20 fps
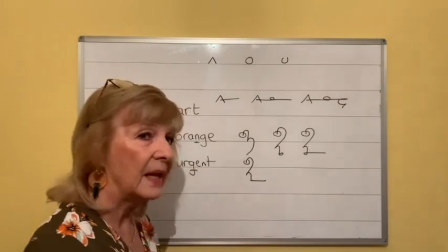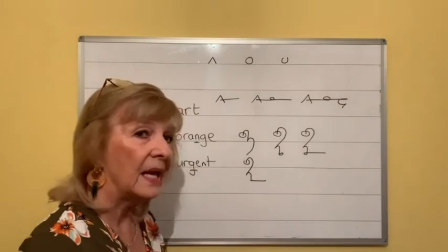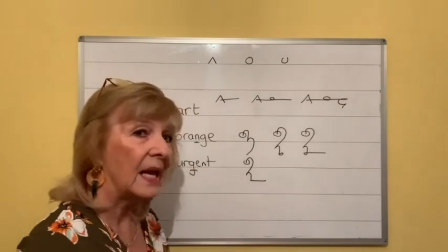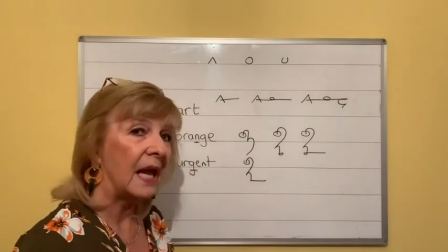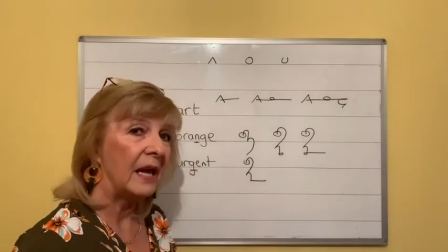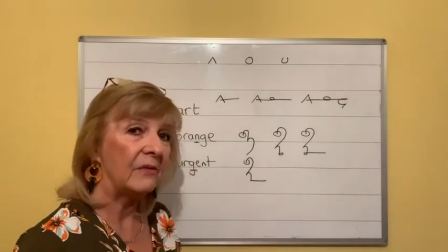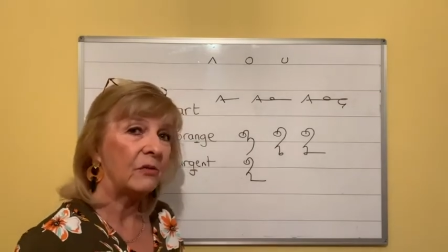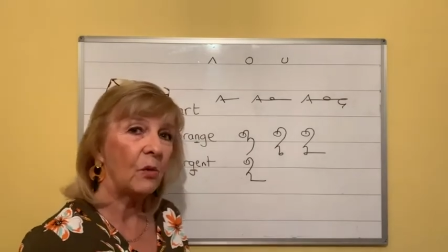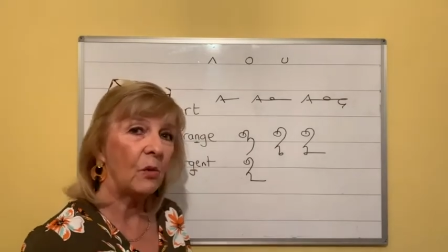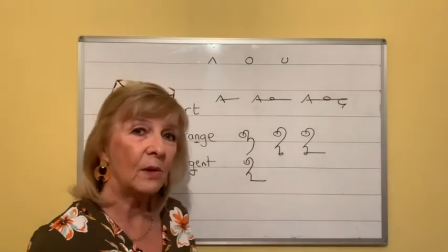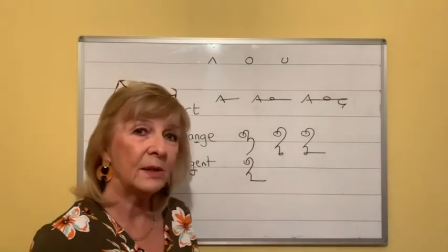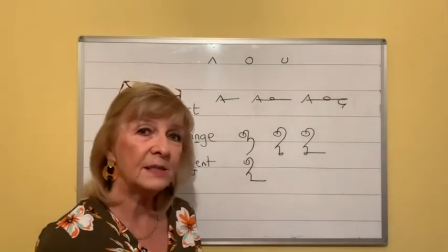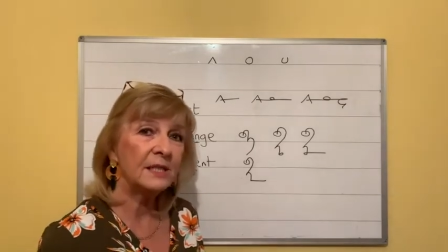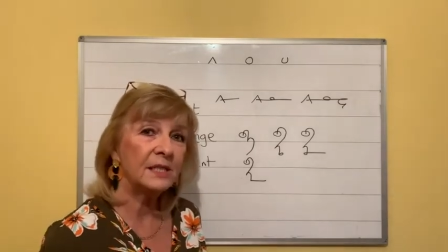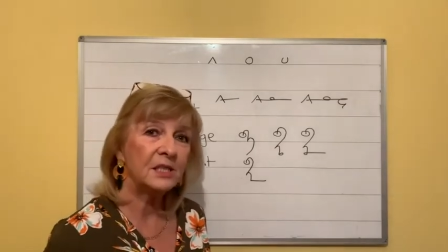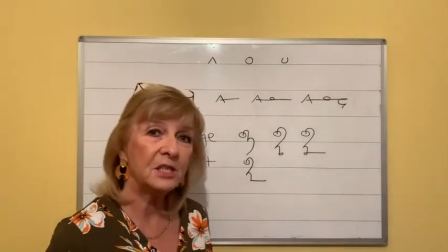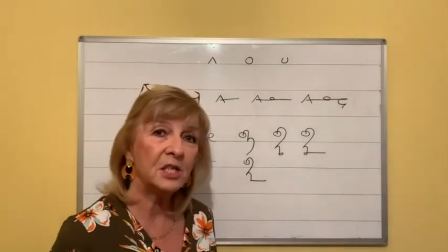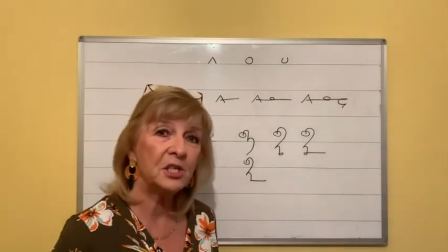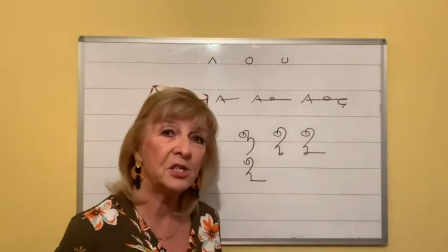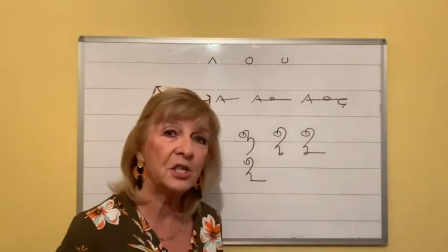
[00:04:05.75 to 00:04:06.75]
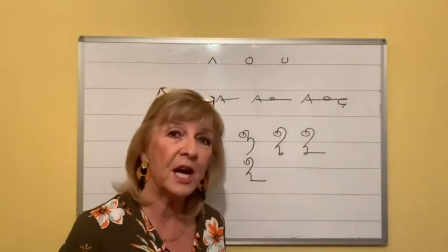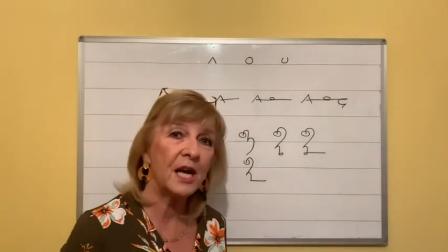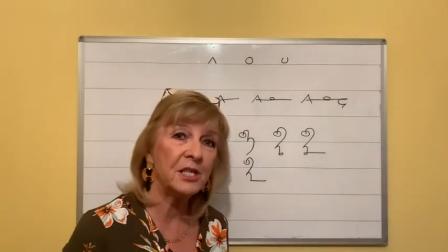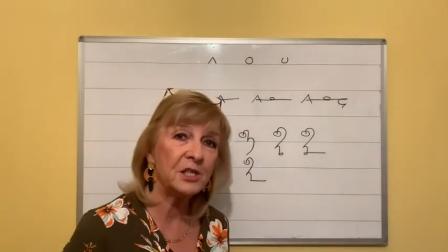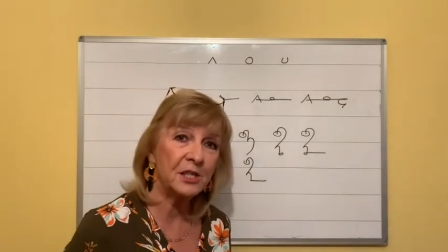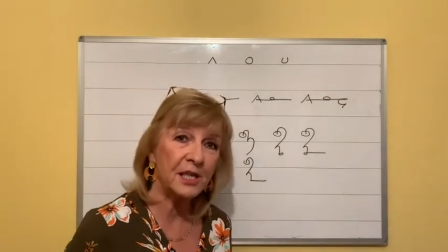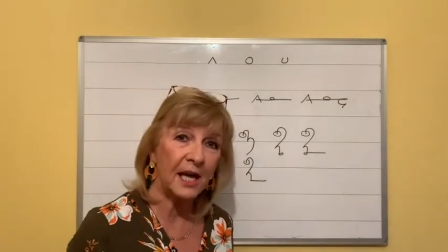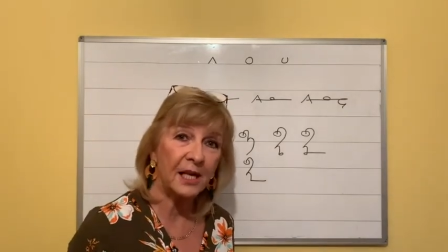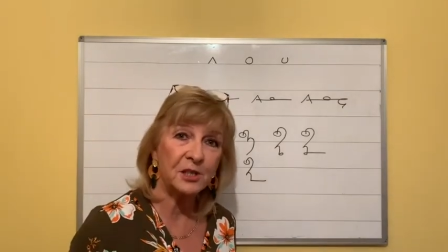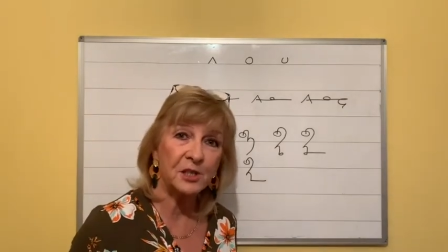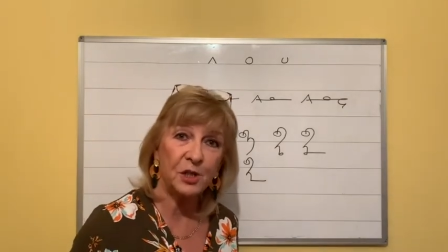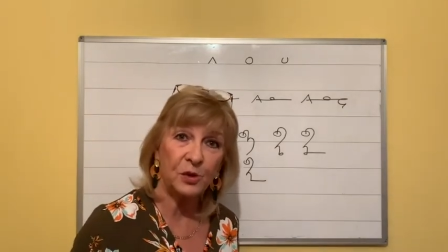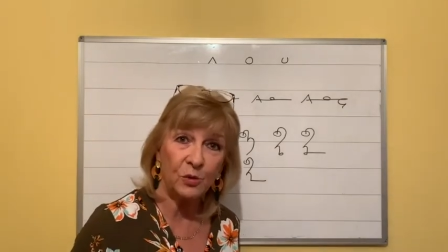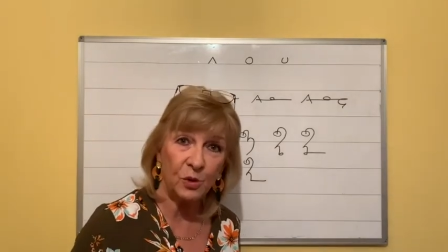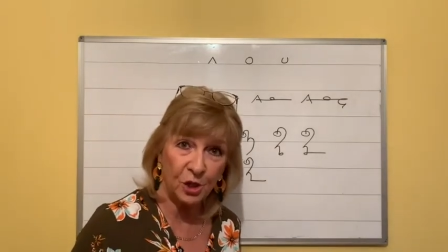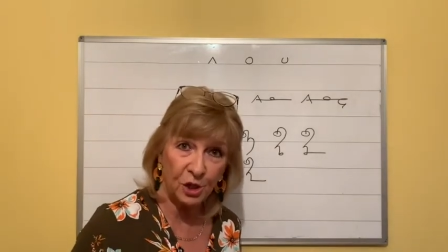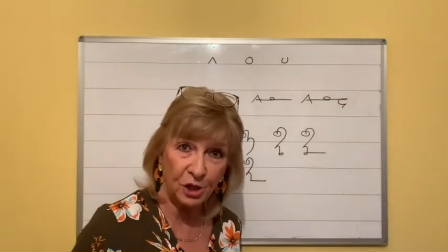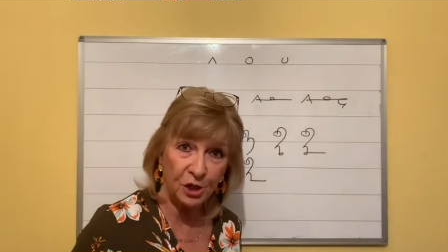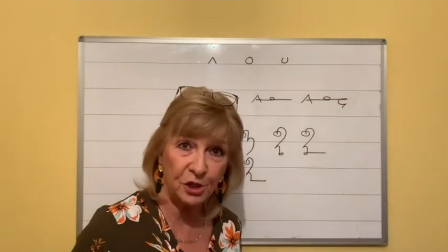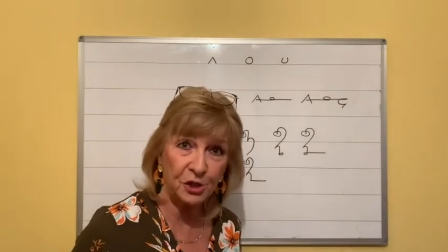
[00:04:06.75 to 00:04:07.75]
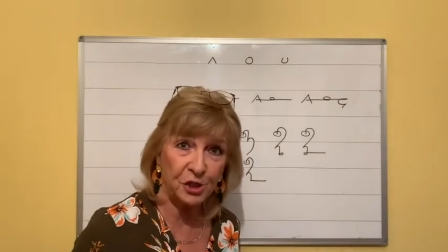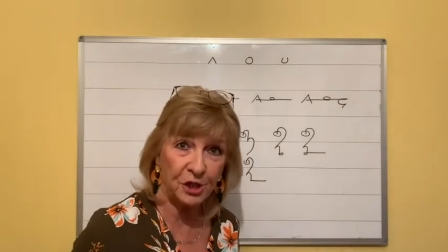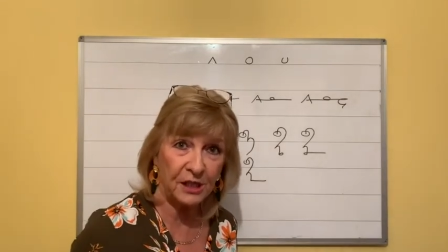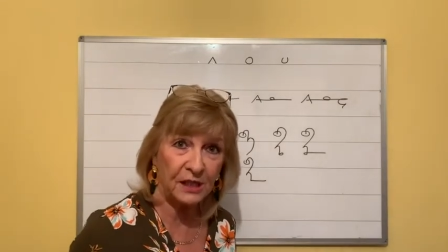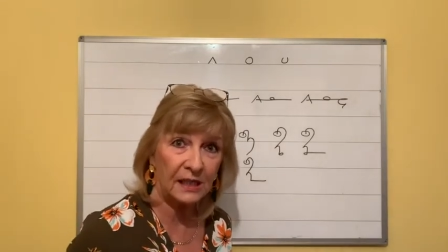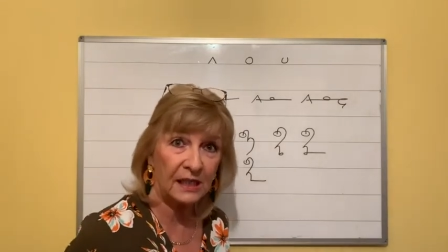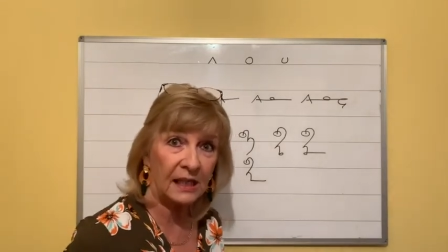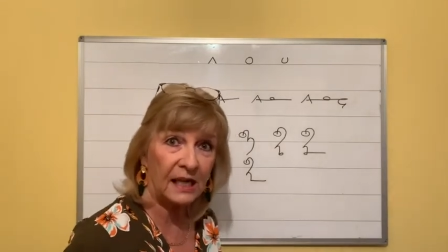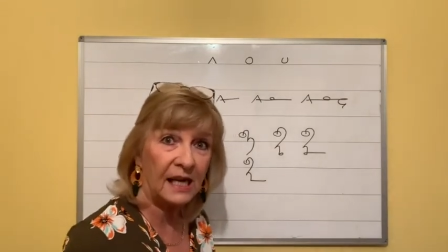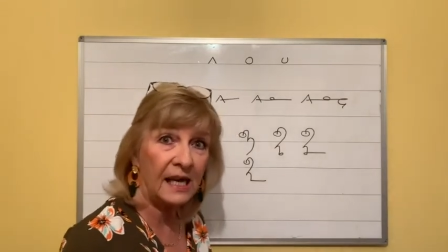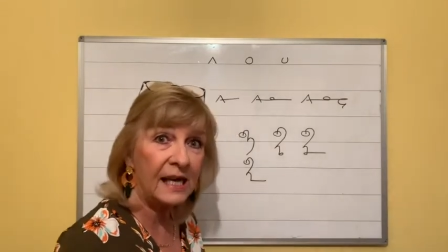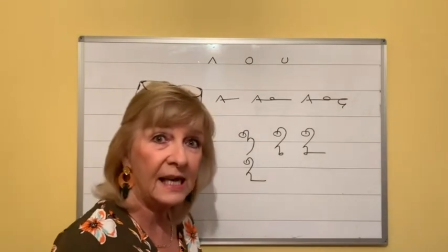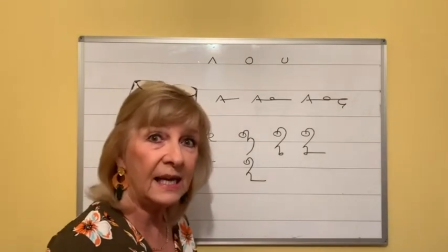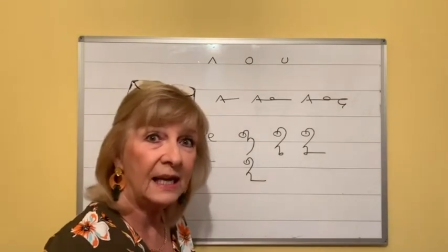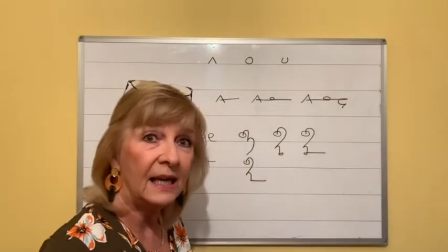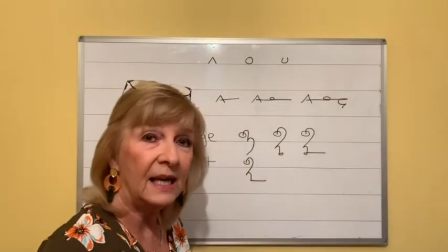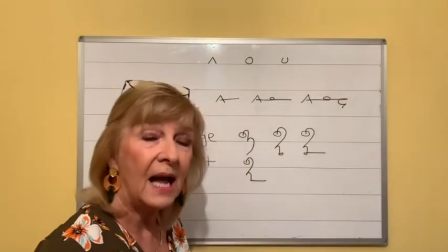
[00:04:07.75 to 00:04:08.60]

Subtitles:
If I wanted to change that to urgently,